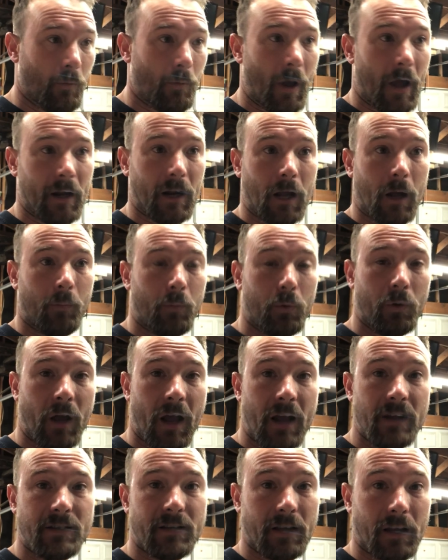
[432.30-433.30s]
we had a couple
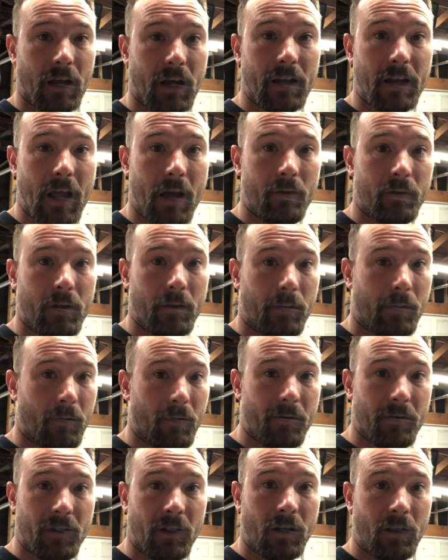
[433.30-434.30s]
nights it got down to
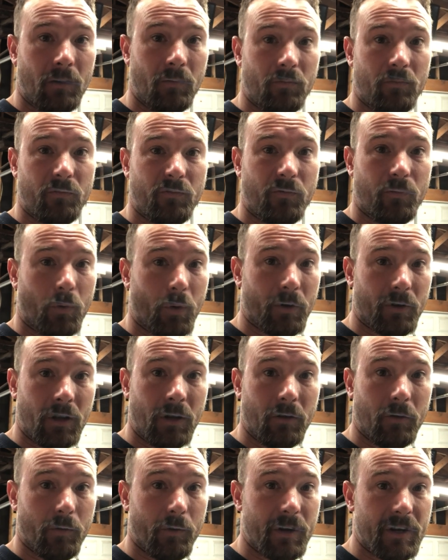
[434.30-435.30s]
13,
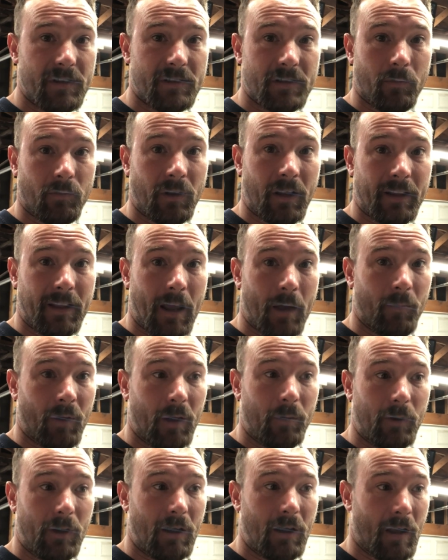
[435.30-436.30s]
14 degrees, something like that
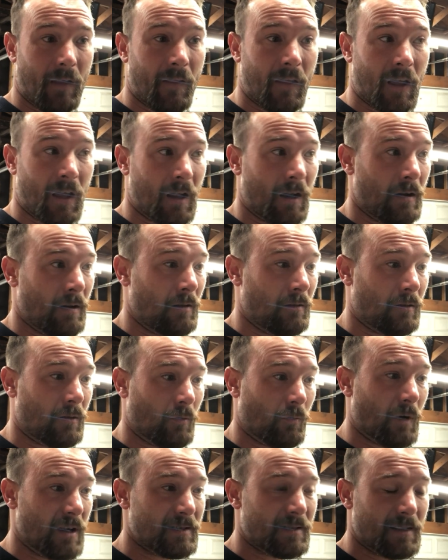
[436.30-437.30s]
maybe, and then
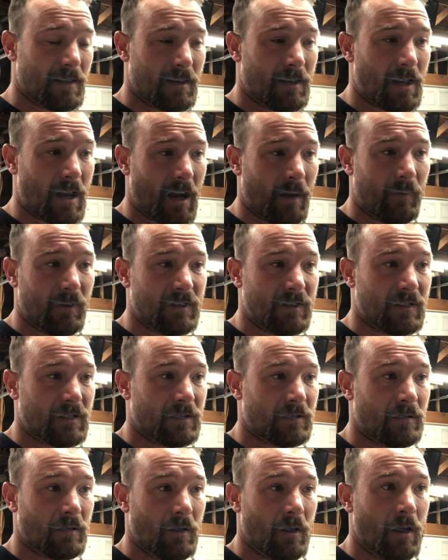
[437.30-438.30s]
the rest of the time
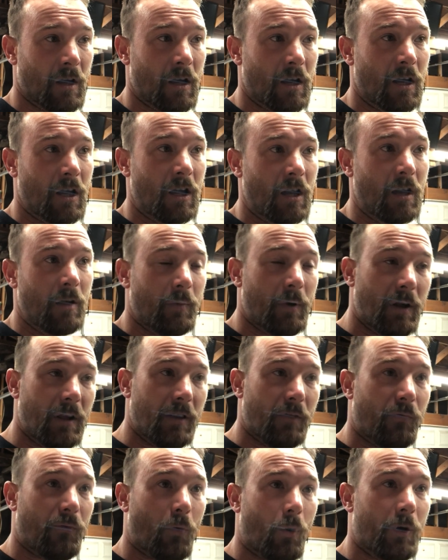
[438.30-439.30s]
it's been
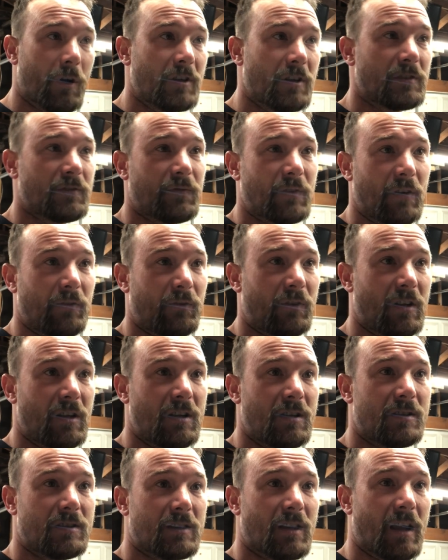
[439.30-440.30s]
in the 40s,
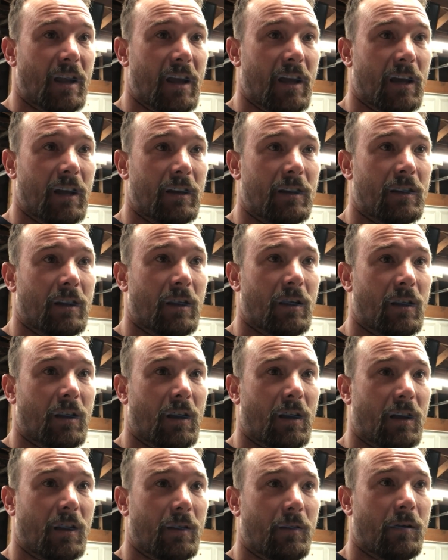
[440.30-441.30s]
50s, and
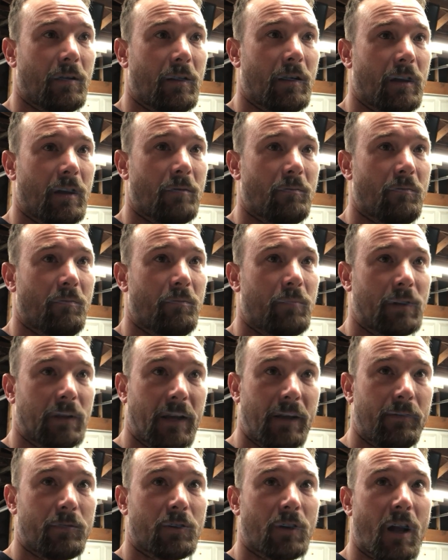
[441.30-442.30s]

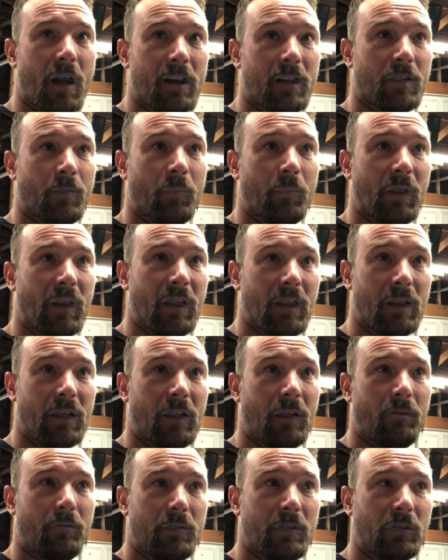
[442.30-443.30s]
believe it or not, at the
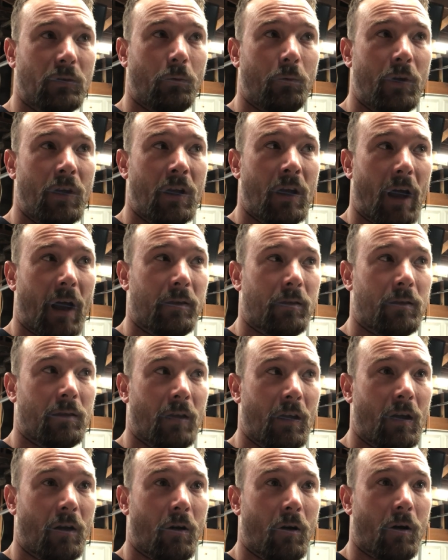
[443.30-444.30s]
beginning of this week, I
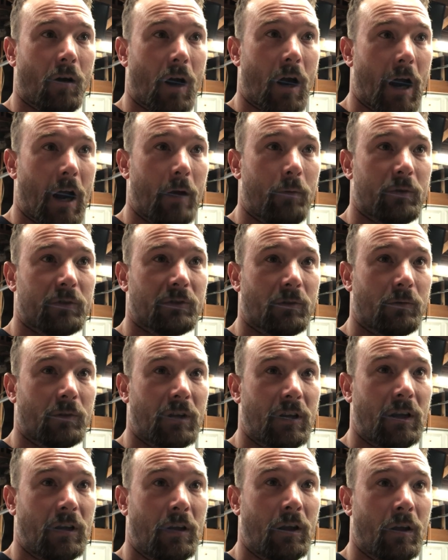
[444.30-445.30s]
think our high was
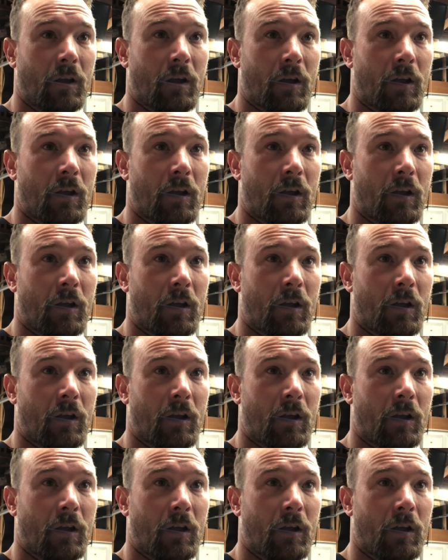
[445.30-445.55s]
only